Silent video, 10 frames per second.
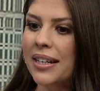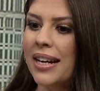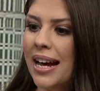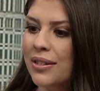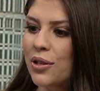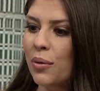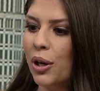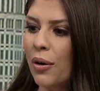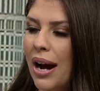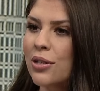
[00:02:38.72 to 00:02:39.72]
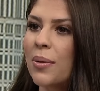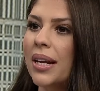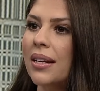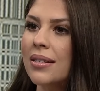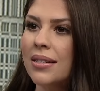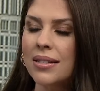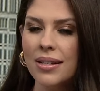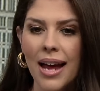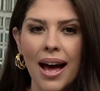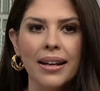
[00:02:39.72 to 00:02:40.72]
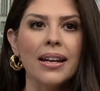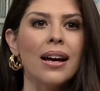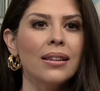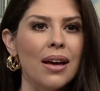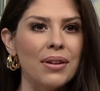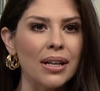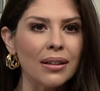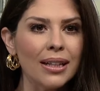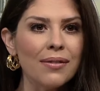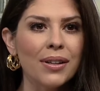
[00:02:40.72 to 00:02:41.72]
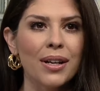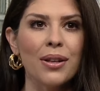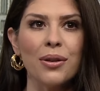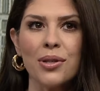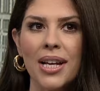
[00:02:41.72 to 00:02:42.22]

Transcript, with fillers: cadets who are graduating in Cincinnati, 11 in Cleveland, and they're